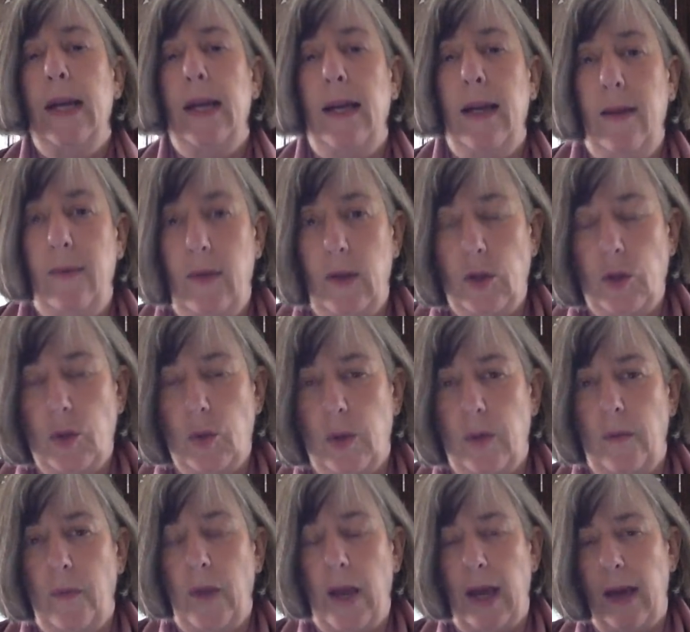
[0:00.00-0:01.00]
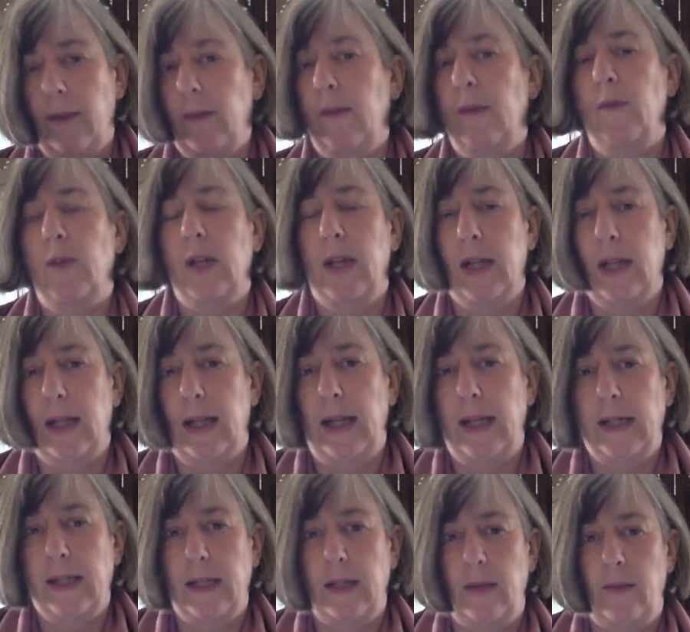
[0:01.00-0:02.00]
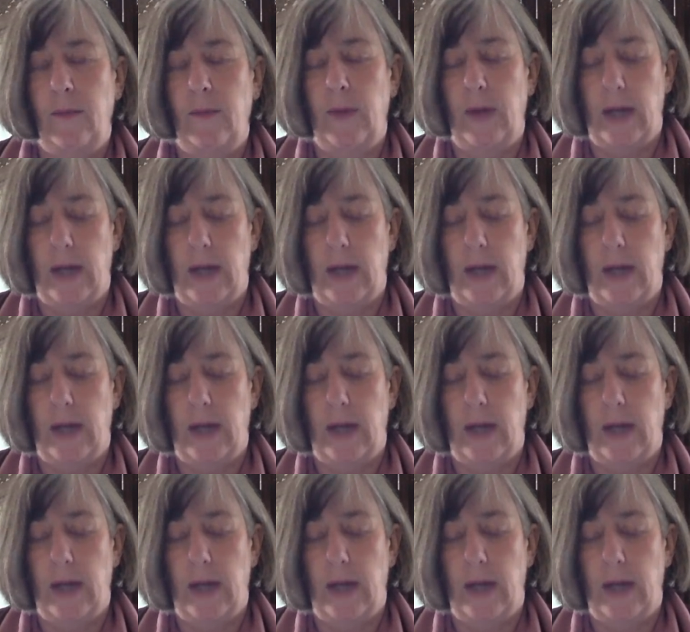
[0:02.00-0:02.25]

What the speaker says: in the 12th house of the collective